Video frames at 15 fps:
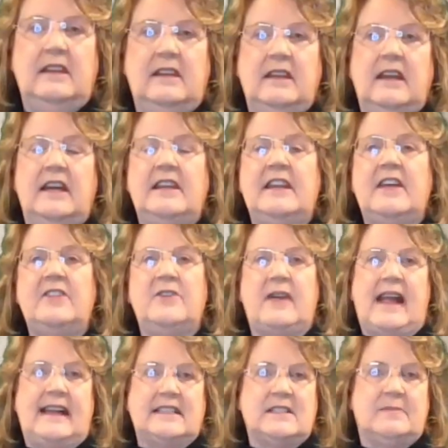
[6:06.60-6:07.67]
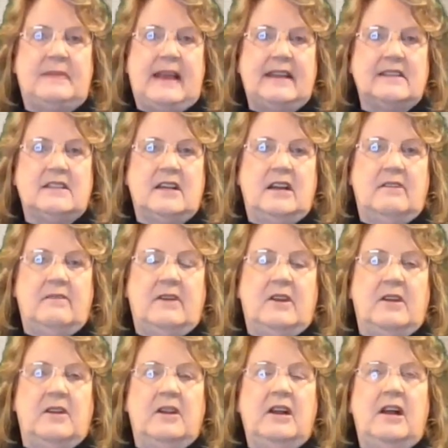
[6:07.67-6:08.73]
Another aspect
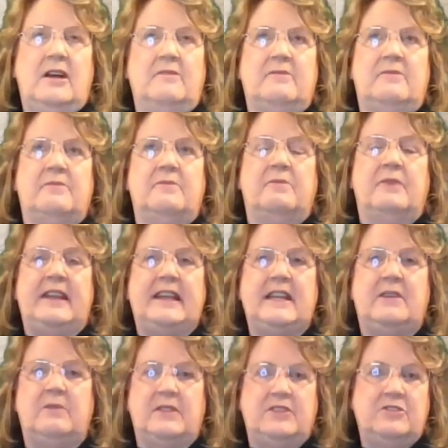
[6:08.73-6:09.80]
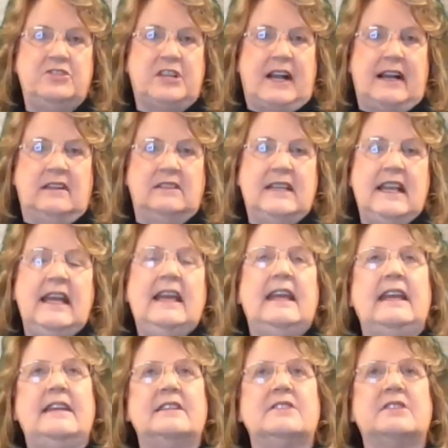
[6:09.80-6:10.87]
of reading with your child
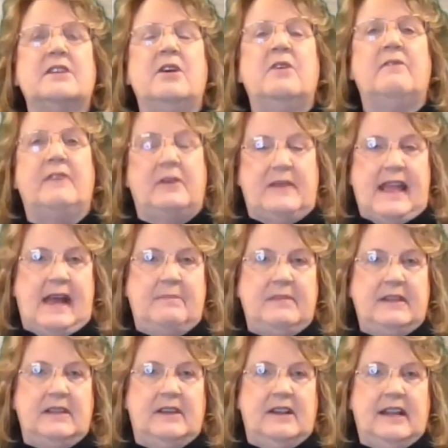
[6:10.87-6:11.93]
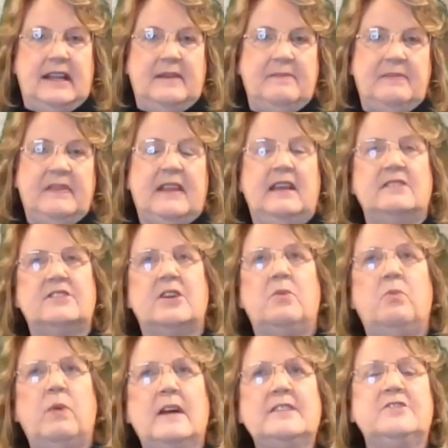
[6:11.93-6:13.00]
is vocabulary. And so
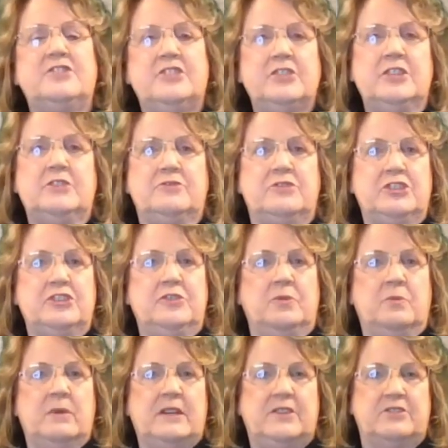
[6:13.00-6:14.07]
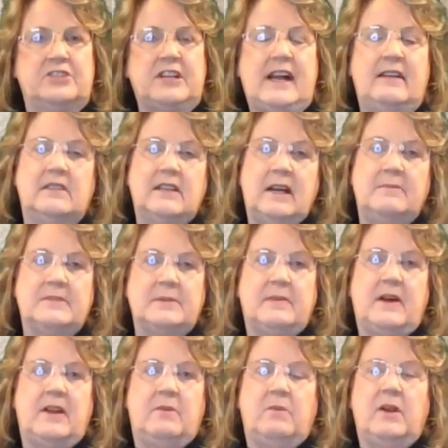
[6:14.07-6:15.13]
what do you do when your child comes
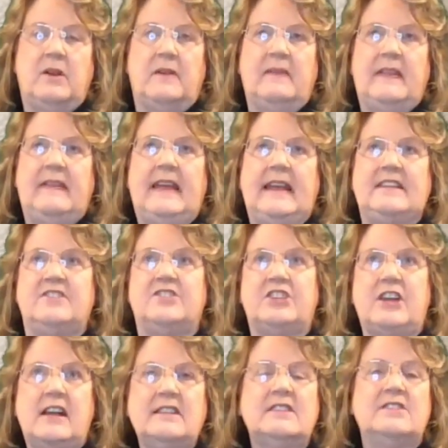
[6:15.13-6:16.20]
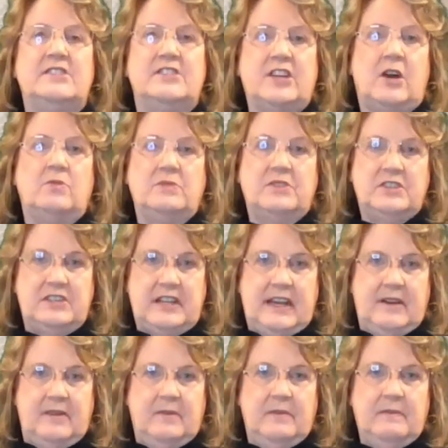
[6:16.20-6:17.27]
upon a word that they just don't
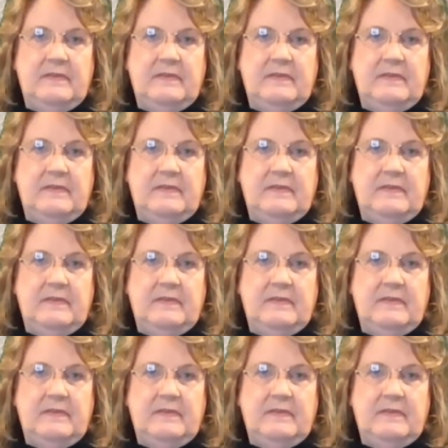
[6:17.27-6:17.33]
know?